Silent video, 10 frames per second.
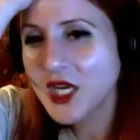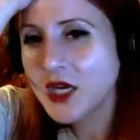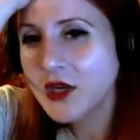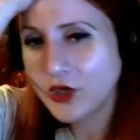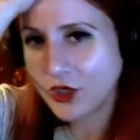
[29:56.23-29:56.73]

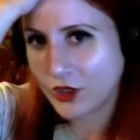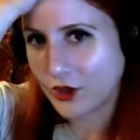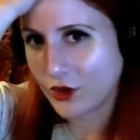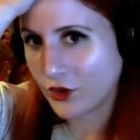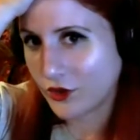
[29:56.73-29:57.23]

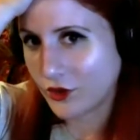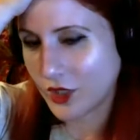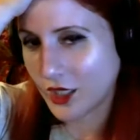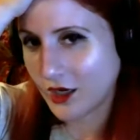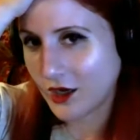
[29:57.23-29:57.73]
No,
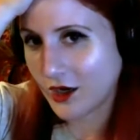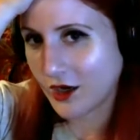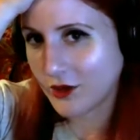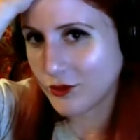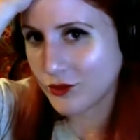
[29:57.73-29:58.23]

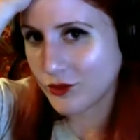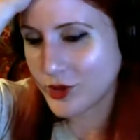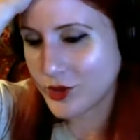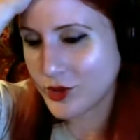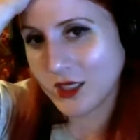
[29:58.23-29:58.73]
but
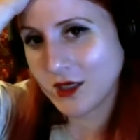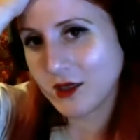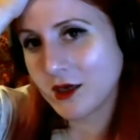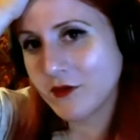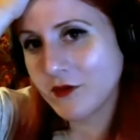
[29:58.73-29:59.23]
she got in an
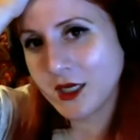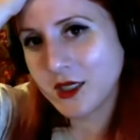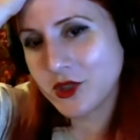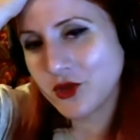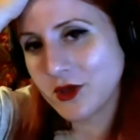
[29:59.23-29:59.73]
awful lot of
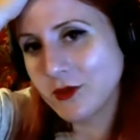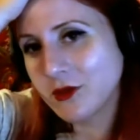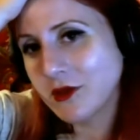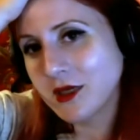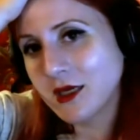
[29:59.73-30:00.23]
trouble,
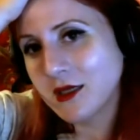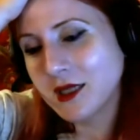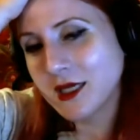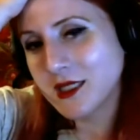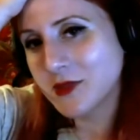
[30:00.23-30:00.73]
and
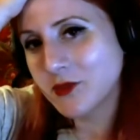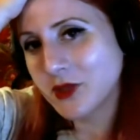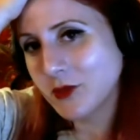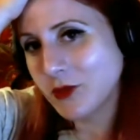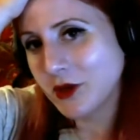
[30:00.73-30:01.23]
that's a big
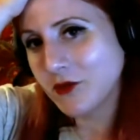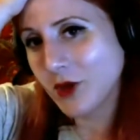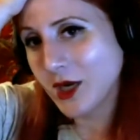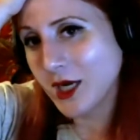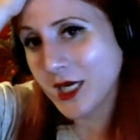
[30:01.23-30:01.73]
part of
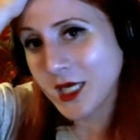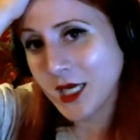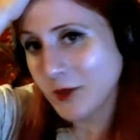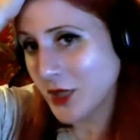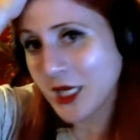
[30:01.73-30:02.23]
why I can't
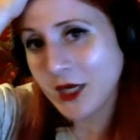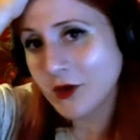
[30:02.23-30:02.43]
play her